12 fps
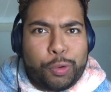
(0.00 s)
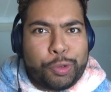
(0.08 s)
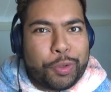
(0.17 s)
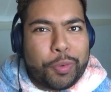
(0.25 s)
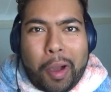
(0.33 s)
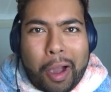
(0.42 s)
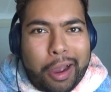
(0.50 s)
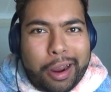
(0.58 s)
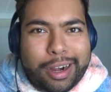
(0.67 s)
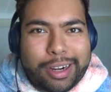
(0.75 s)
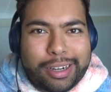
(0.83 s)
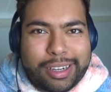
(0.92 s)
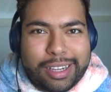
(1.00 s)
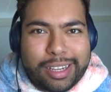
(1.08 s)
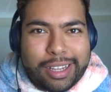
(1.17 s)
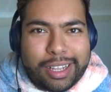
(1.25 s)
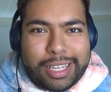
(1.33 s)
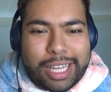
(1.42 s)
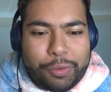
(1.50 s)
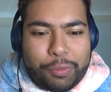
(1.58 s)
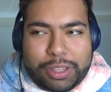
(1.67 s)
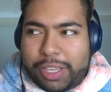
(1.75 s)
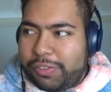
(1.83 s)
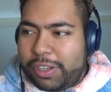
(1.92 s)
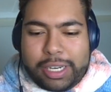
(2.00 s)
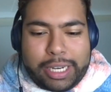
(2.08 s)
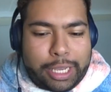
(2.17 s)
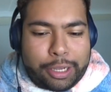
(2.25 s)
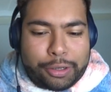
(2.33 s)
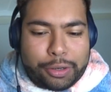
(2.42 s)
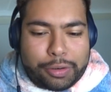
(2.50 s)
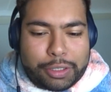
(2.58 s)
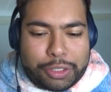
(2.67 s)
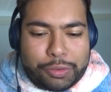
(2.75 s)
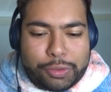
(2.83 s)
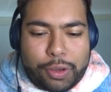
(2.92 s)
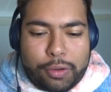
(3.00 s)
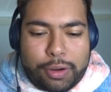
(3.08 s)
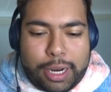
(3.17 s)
who you are, they would definitely encourage you to go